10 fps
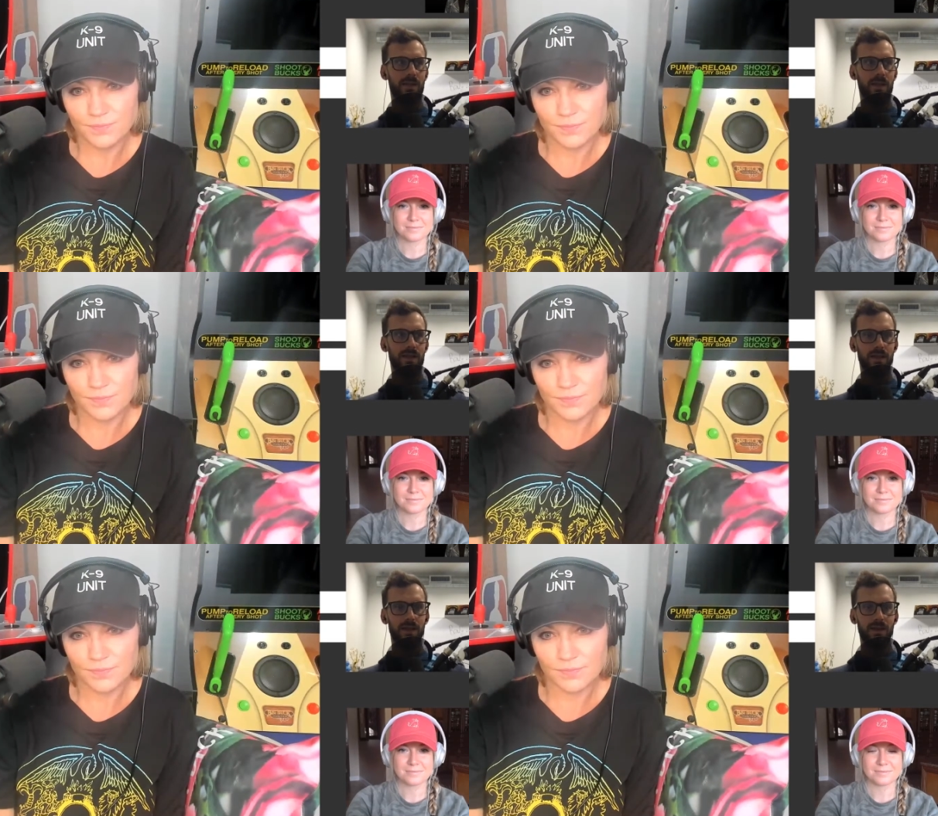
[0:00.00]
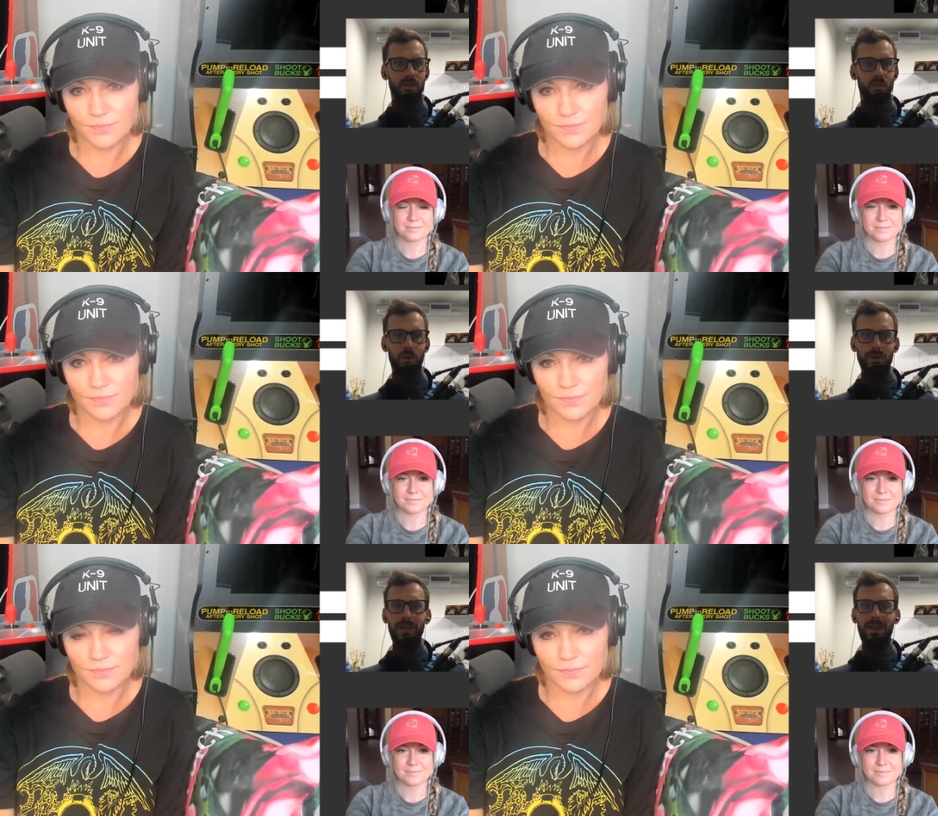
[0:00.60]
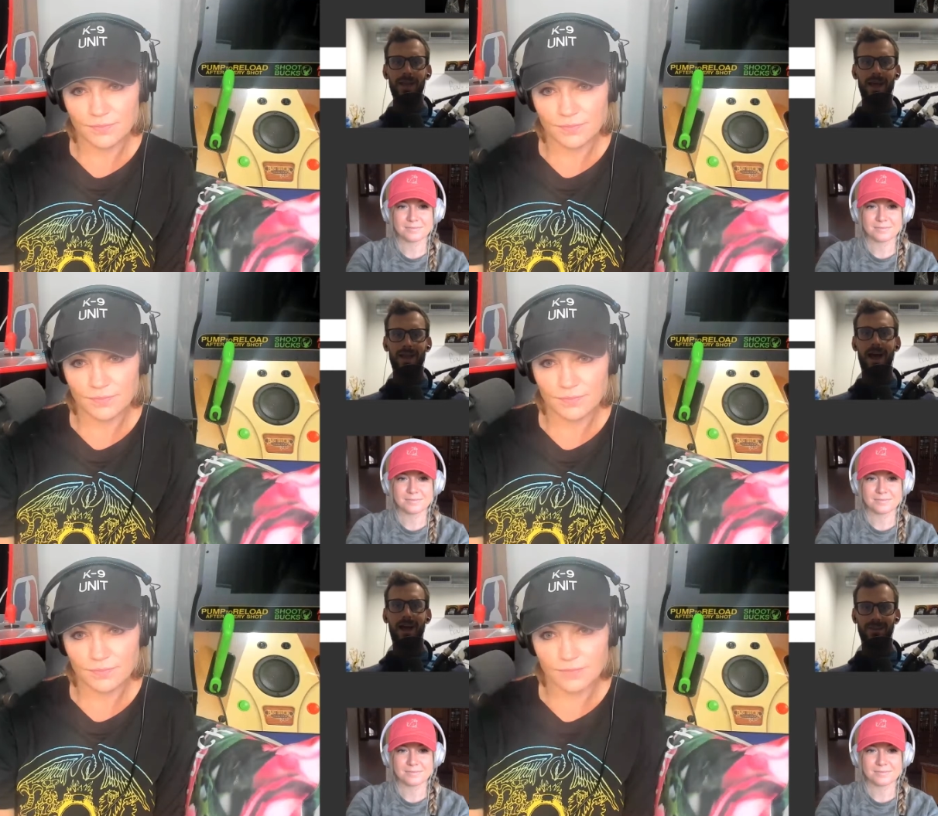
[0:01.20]
Speaker 1: like Woodley got
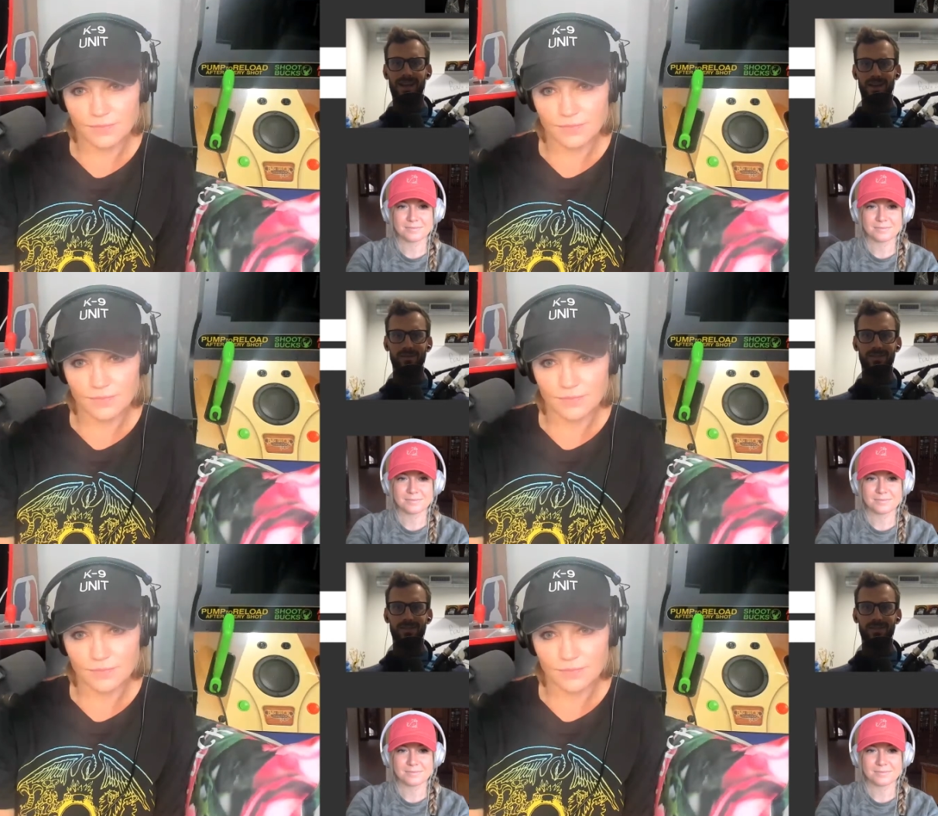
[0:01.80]
knocked out.